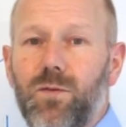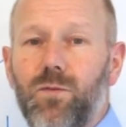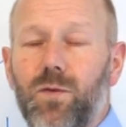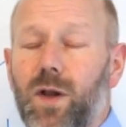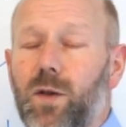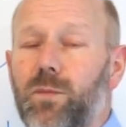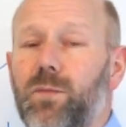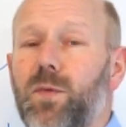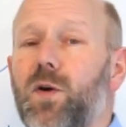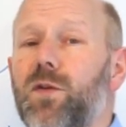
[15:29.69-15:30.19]

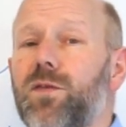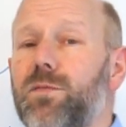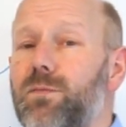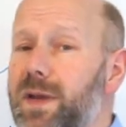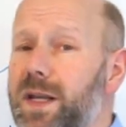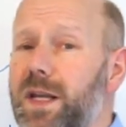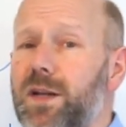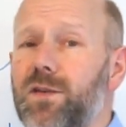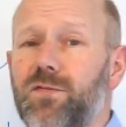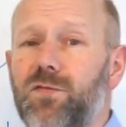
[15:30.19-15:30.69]
Well, both
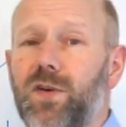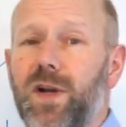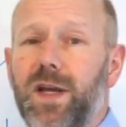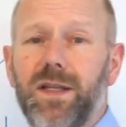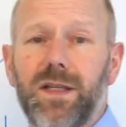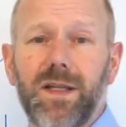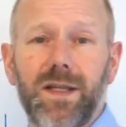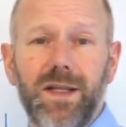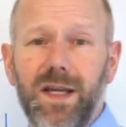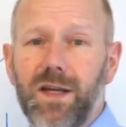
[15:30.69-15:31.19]

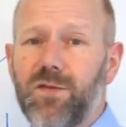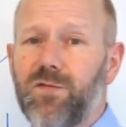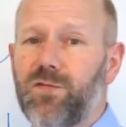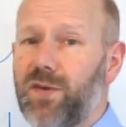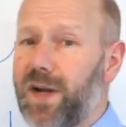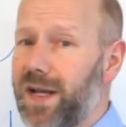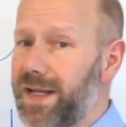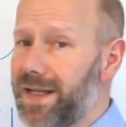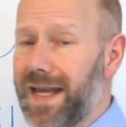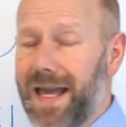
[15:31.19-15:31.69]
mid-infrared,
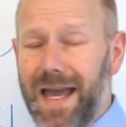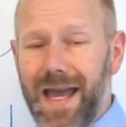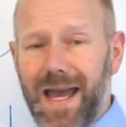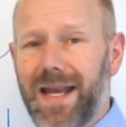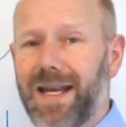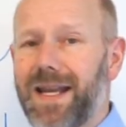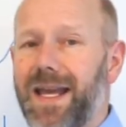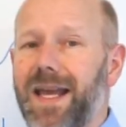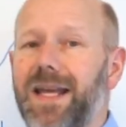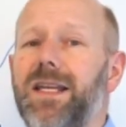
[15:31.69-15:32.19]
near-infrared,
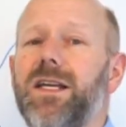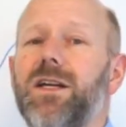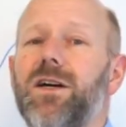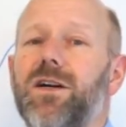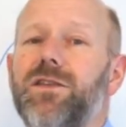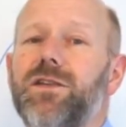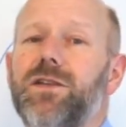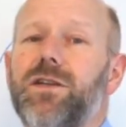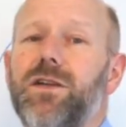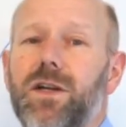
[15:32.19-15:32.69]
and any
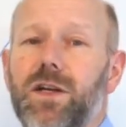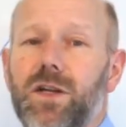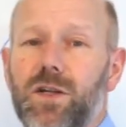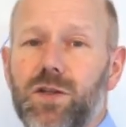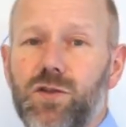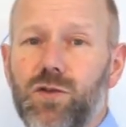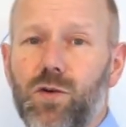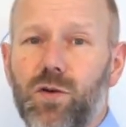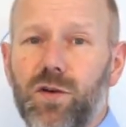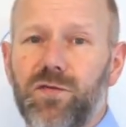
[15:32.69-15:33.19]
other
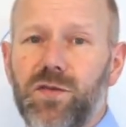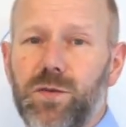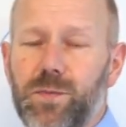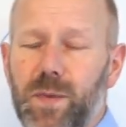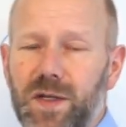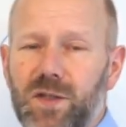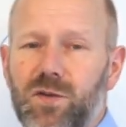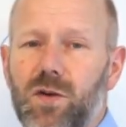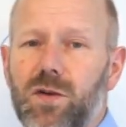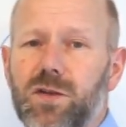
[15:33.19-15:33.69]
sort of
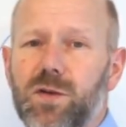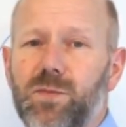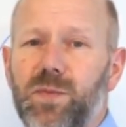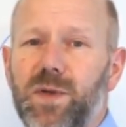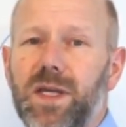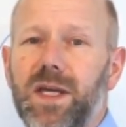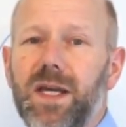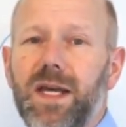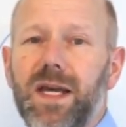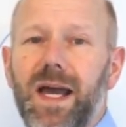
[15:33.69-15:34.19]

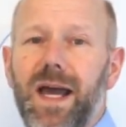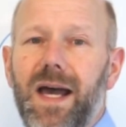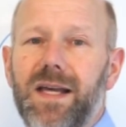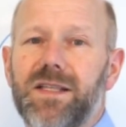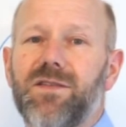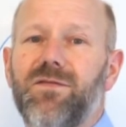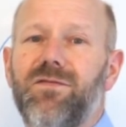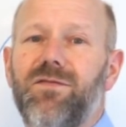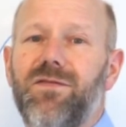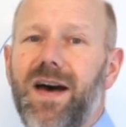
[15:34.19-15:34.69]
spectroscopy
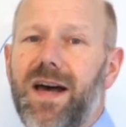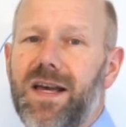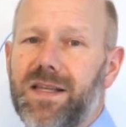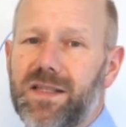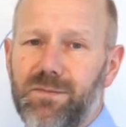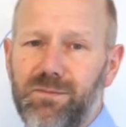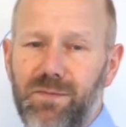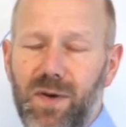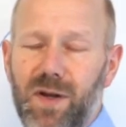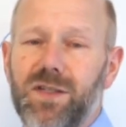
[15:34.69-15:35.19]
has a
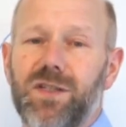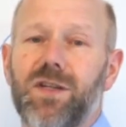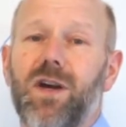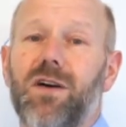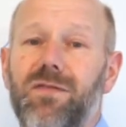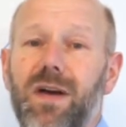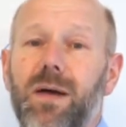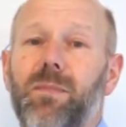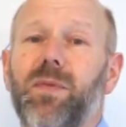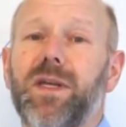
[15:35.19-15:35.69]
vast bunch
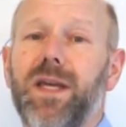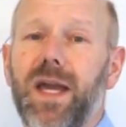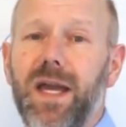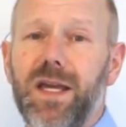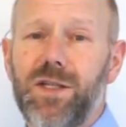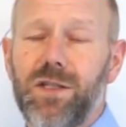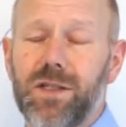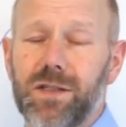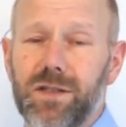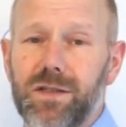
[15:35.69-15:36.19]
of
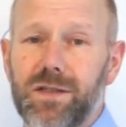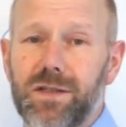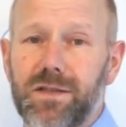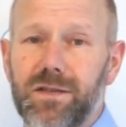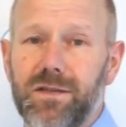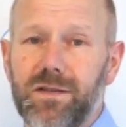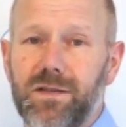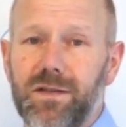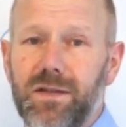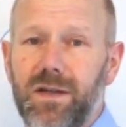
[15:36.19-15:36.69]

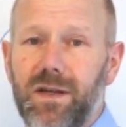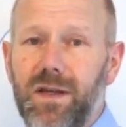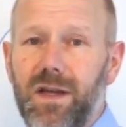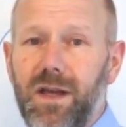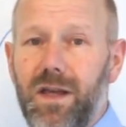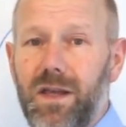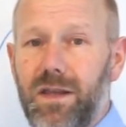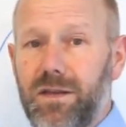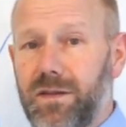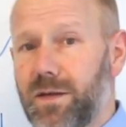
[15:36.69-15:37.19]
applications.
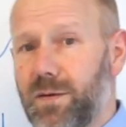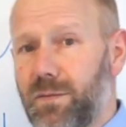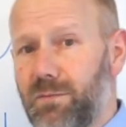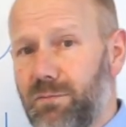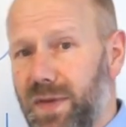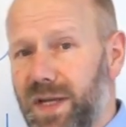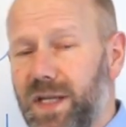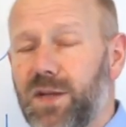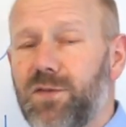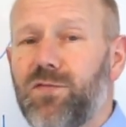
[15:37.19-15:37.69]
The
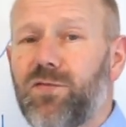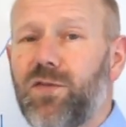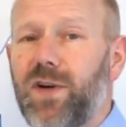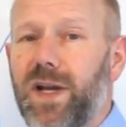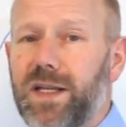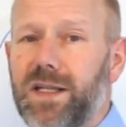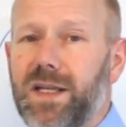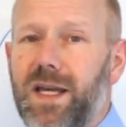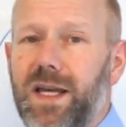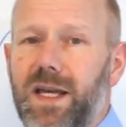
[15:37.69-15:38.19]

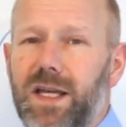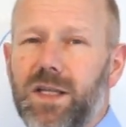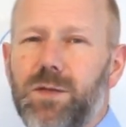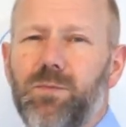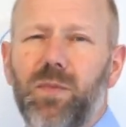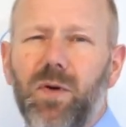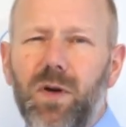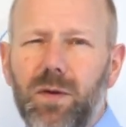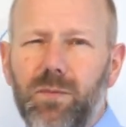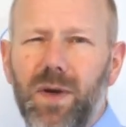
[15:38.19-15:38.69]
mid-infrared is
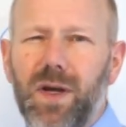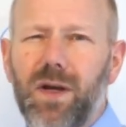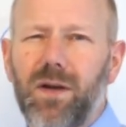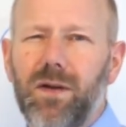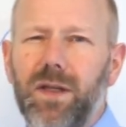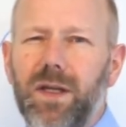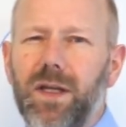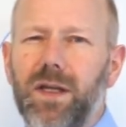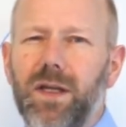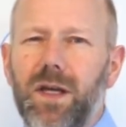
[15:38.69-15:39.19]

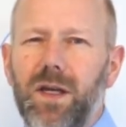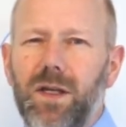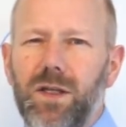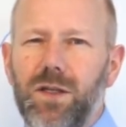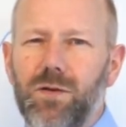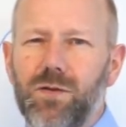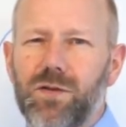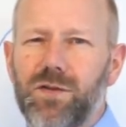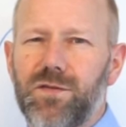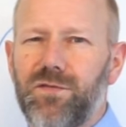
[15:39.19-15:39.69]
primarily
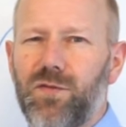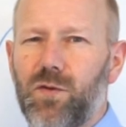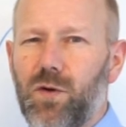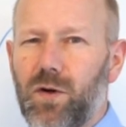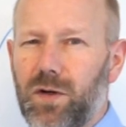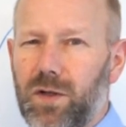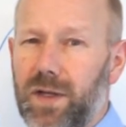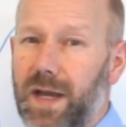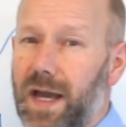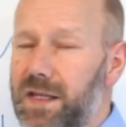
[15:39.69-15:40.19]
used
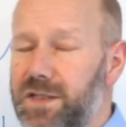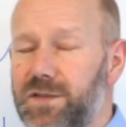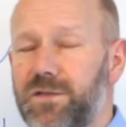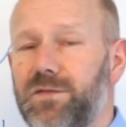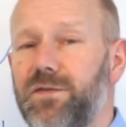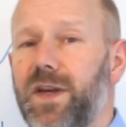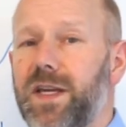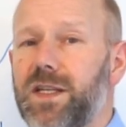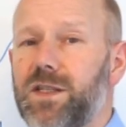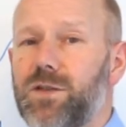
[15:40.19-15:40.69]
for gas
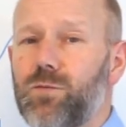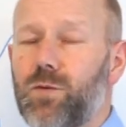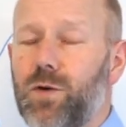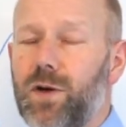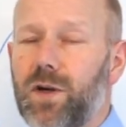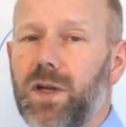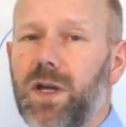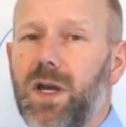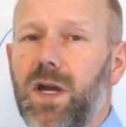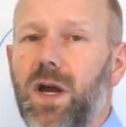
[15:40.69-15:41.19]
phase
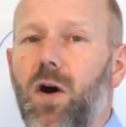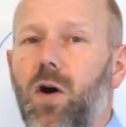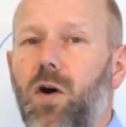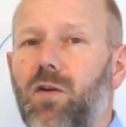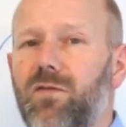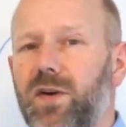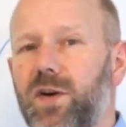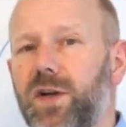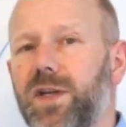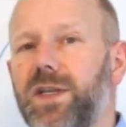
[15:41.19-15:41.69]
work
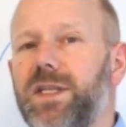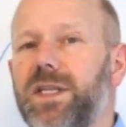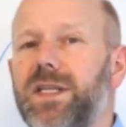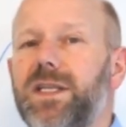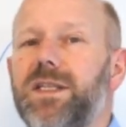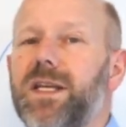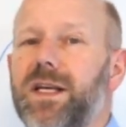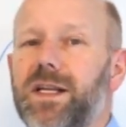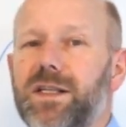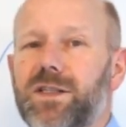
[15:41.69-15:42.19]
or very
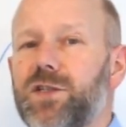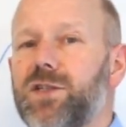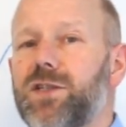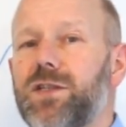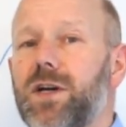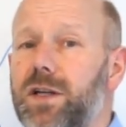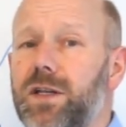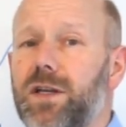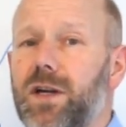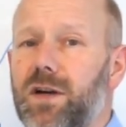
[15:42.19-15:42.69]
detailed
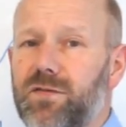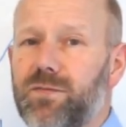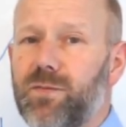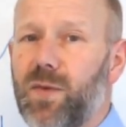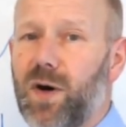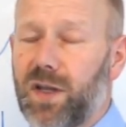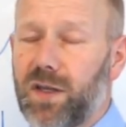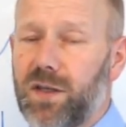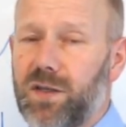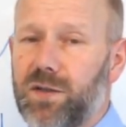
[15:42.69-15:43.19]
study of
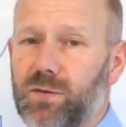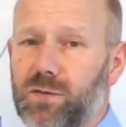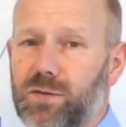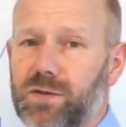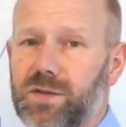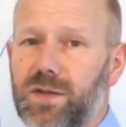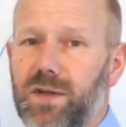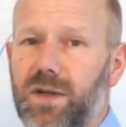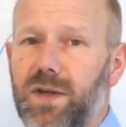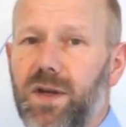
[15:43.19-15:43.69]

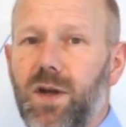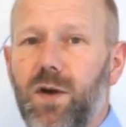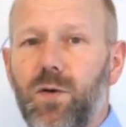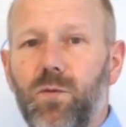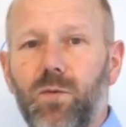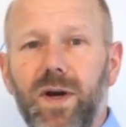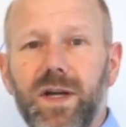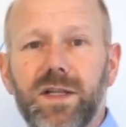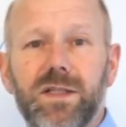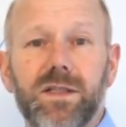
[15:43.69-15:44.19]
molecules,
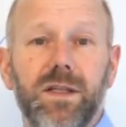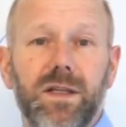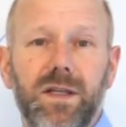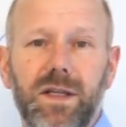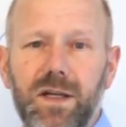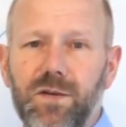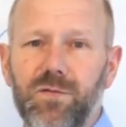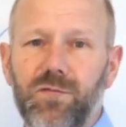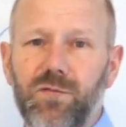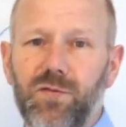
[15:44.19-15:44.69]
whereas the
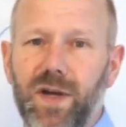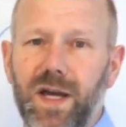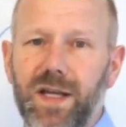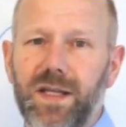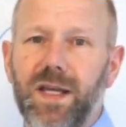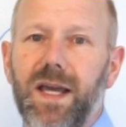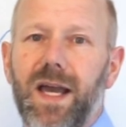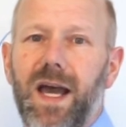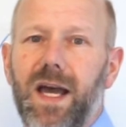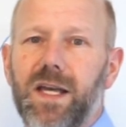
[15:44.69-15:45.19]

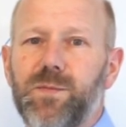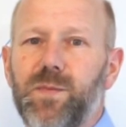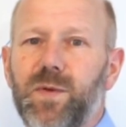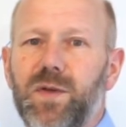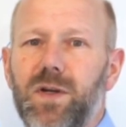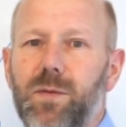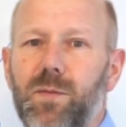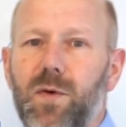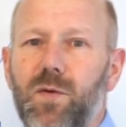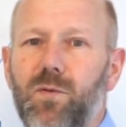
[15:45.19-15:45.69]
near-infrared has
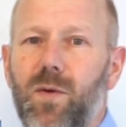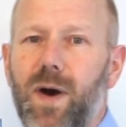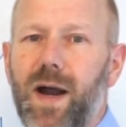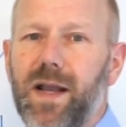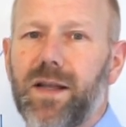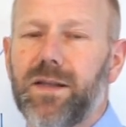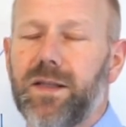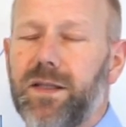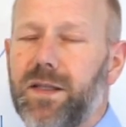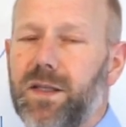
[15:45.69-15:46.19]
become a
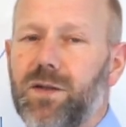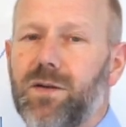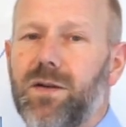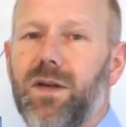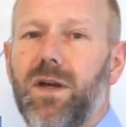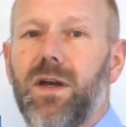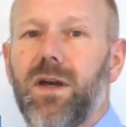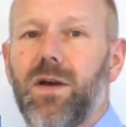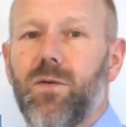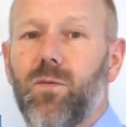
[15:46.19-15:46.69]
widely,
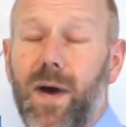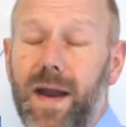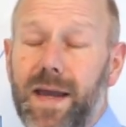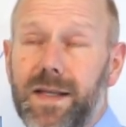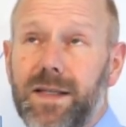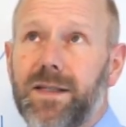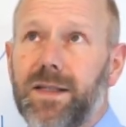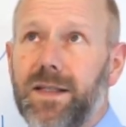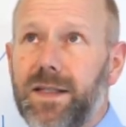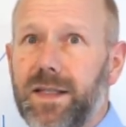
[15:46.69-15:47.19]

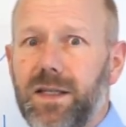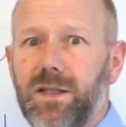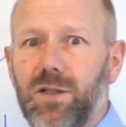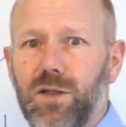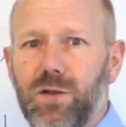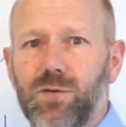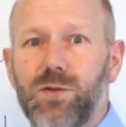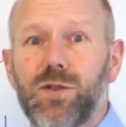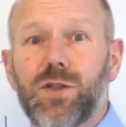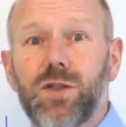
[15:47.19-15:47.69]
widely
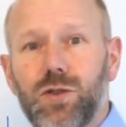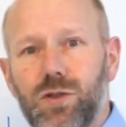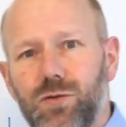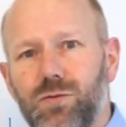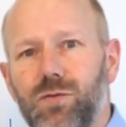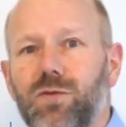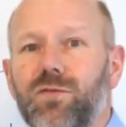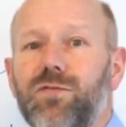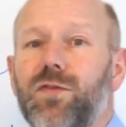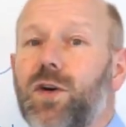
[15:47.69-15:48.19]
used
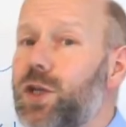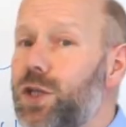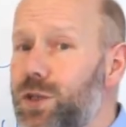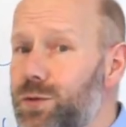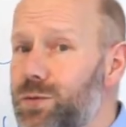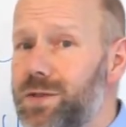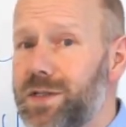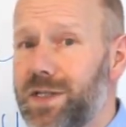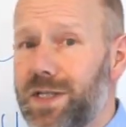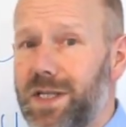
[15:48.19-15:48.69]
tool for
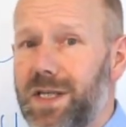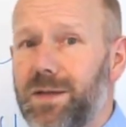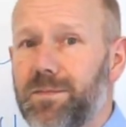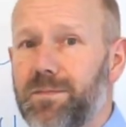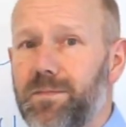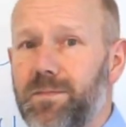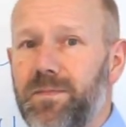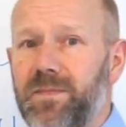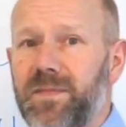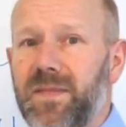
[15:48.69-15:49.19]
QC,
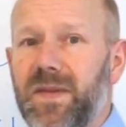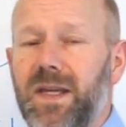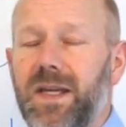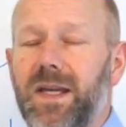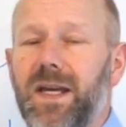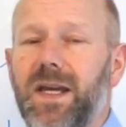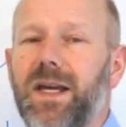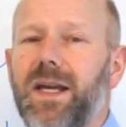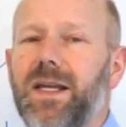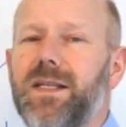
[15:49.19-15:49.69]

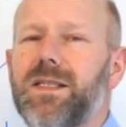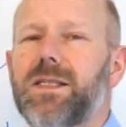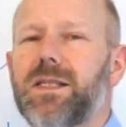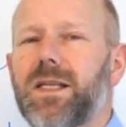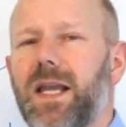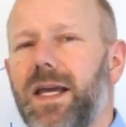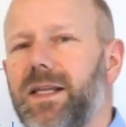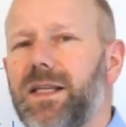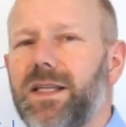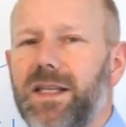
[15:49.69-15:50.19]
uh, it's
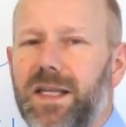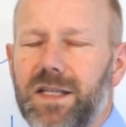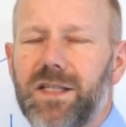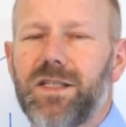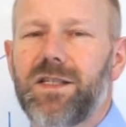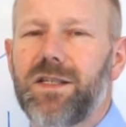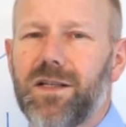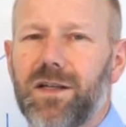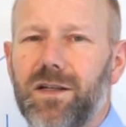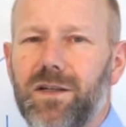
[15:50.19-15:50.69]
slightly
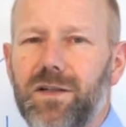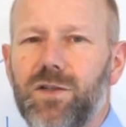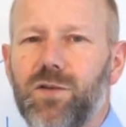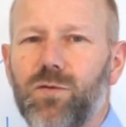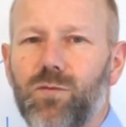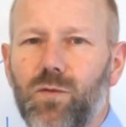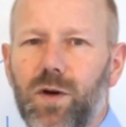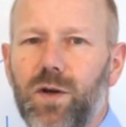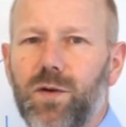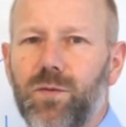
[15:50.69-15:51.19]
easier
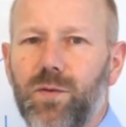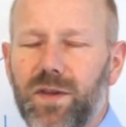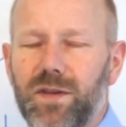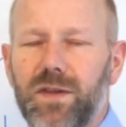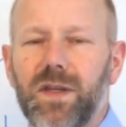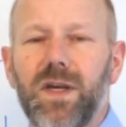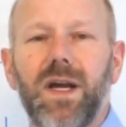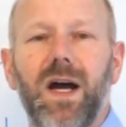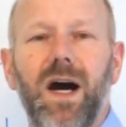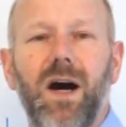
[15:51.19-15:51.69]
to work
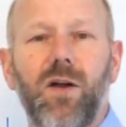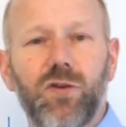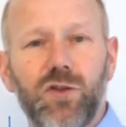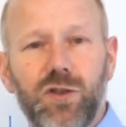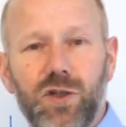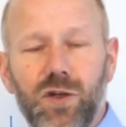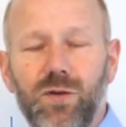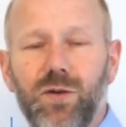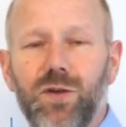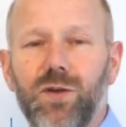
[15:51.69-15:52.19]
with. I'll
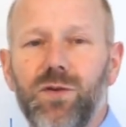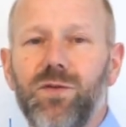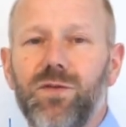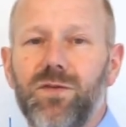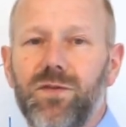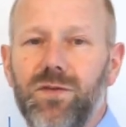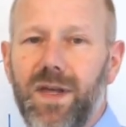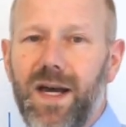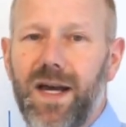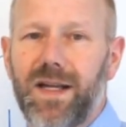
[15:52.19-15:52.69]
show you
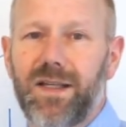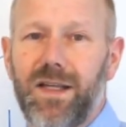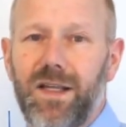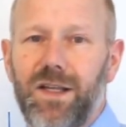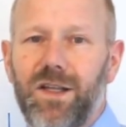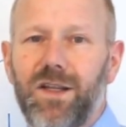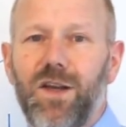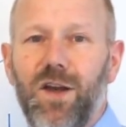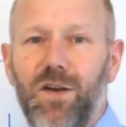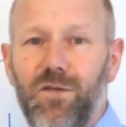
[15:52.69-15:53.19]
that
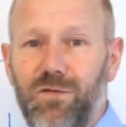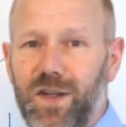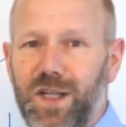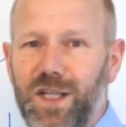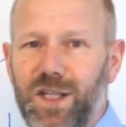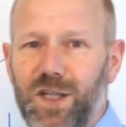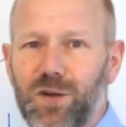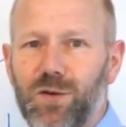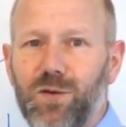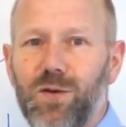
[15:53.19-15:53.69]
in
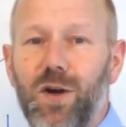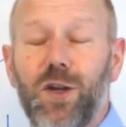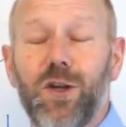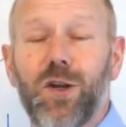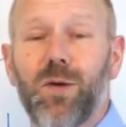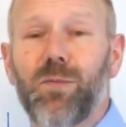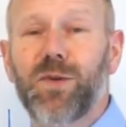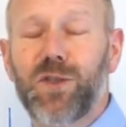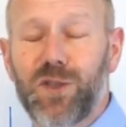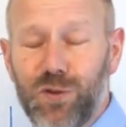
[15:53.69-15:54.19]
video
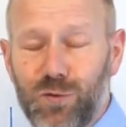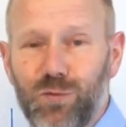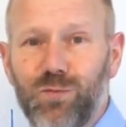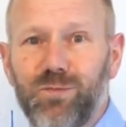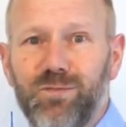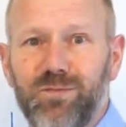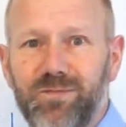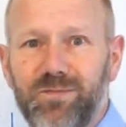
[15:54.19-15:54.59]
number two.